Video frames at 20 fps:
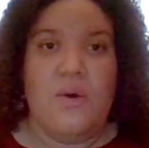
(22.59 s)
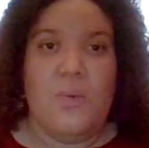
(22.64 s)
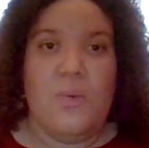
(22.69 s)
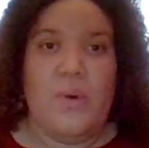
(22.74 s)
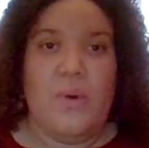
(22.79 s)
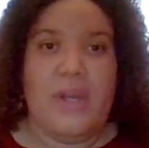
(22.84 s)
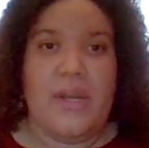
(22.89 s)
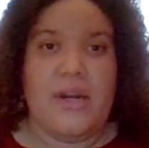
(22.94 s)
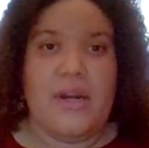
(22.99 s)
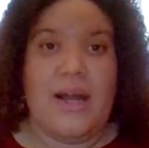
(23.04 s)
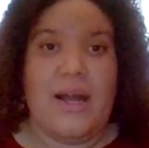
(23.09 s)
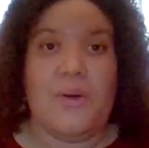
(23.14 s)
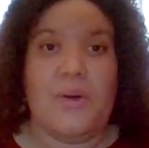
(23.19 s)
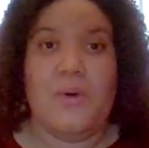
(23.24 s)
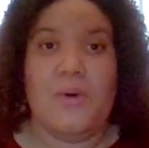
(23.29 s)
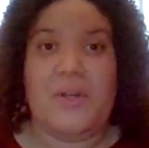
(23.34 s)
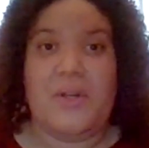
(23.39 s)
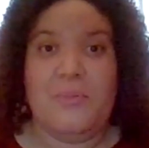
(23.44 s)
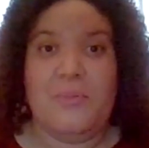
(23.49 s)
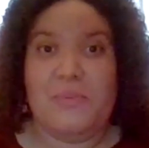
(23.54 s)
where I
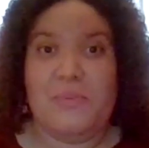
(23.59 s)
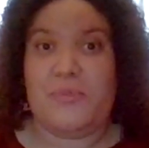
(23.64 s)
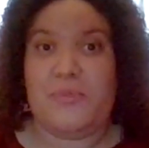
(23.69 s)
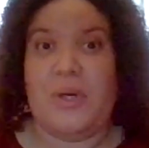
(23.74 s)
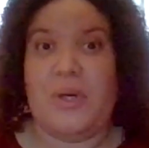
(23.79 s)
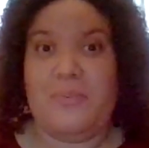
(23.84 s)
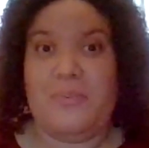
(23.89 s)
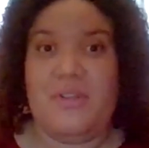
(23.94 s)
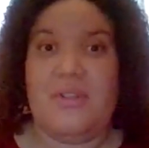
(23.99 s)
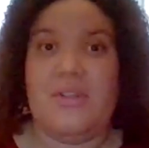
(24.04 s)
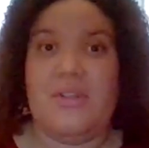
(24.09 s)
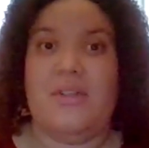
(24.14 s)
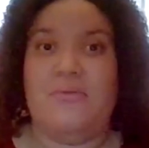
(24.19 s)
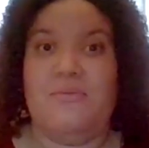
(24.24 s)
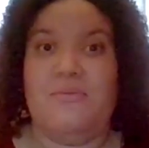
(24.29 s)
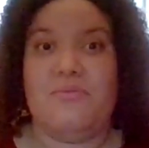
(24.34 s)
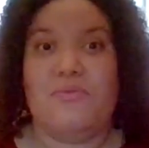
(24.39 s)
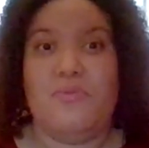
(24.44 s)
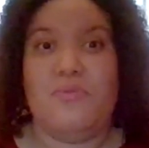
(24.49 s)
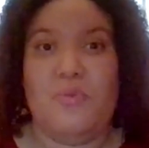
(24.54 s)
woke up
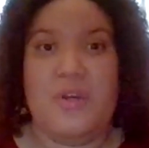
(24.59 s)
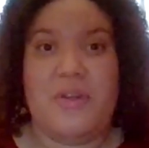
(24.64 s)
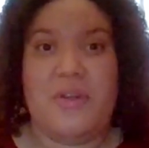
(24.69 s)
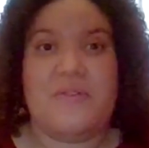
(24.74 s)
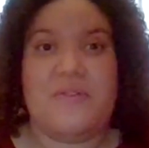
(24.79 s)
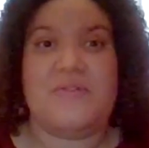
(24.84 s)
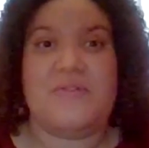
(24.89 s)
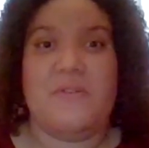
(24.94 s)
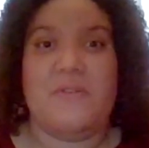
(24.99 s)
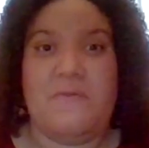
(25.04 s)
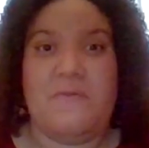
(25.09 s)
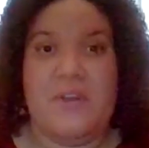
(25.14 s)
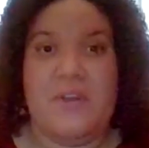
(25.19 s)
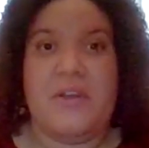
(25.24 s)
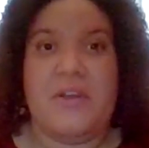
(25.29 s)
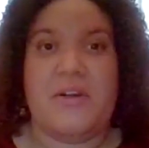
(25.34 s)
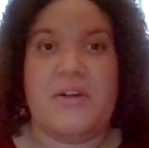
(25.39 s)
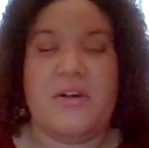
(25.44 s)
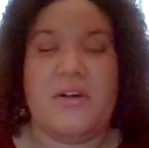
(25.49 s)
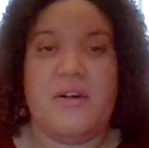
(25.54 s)
abruptly with
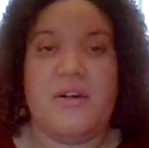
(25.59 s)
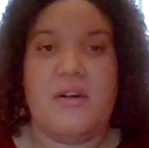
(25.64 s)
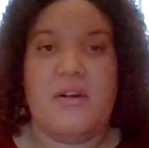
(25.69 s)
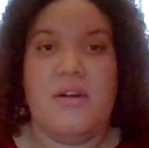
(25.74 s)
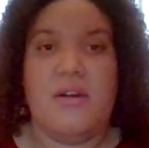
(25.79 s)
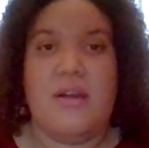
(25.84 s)
severe